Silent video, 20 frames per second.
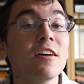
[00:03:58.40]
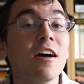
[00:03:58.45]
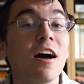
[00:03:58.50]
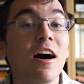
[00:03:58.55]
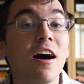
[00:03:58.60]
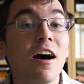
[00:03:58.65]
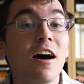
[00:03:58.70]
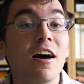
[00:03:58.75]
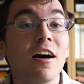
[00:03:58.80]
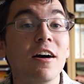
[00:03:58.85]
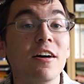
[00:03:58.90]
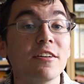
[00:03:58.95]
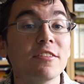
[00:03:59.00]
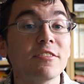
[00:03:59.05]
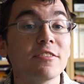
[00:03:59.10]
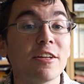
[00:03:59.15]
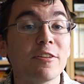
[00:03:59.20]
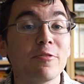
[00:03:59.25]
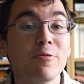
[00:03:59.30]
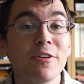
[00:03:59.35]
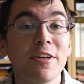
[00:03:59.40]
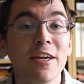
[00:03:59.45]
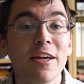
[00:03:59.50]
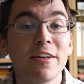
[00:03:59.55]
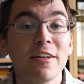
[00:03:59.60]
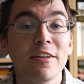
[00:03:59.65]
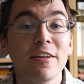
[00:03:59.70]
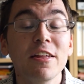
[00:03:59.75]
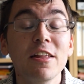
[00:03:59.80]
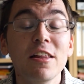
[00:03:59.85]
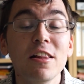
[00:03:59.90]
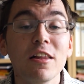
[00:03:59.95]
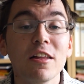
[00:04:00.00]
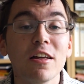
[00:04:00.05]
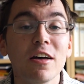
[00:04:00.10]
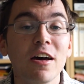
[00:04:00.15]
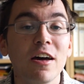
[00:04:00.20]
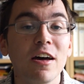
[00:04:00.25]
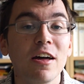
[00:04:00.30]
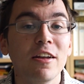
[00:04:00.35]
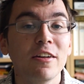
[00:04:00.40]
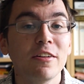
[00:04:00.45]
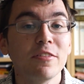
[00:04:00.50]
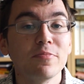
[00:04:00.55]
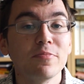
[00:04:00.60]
that we're getting ill, and